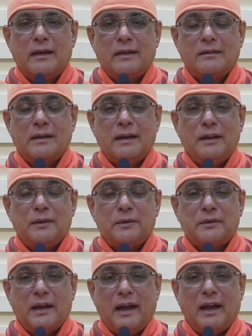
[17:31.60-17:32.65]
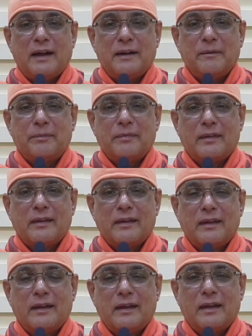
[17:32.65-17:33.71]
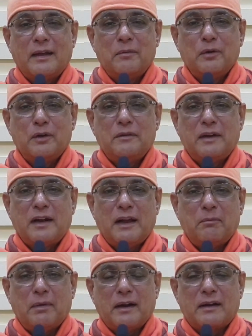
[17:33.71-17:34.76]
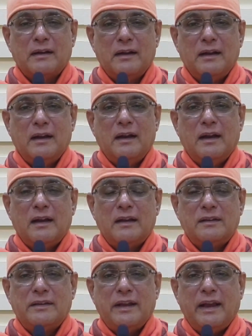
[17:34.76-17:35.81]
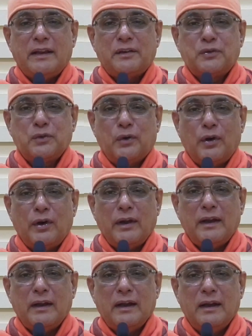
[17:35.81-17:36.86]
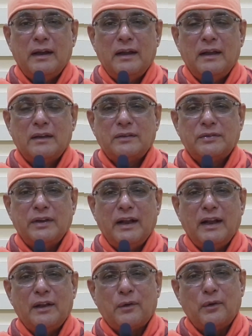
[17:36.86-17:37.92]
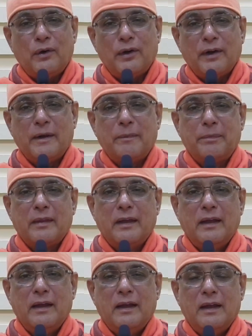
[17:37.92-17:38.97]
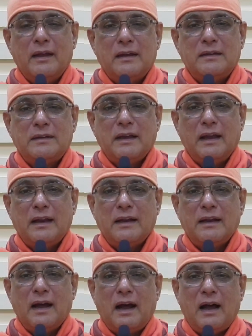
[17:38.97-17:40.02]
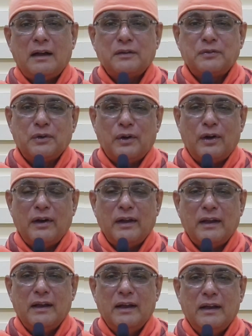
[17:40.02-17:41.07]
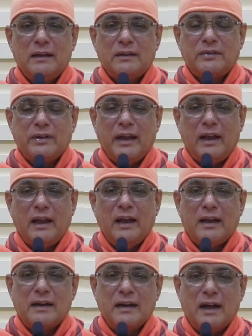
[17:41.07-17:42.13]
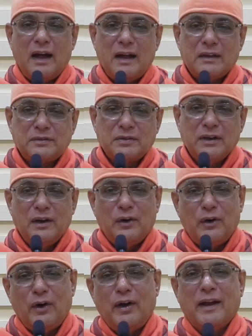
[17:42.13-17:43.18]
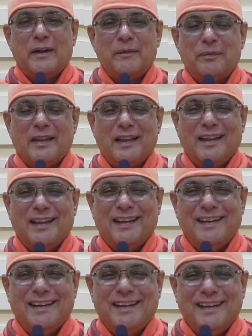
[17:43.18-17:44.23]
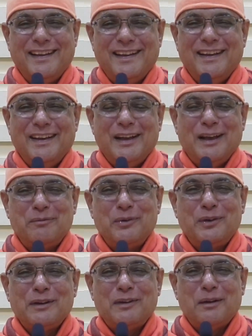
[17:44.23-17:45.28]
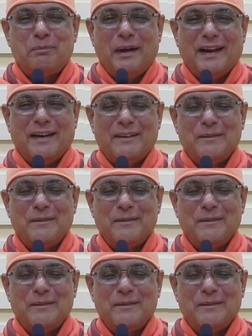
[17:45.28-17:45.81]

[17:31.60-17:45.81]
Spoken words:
Then he used to add a beautiful couplet. Je shoy, she roy. Je nash hoy, she nash hoy. A beautiful pun.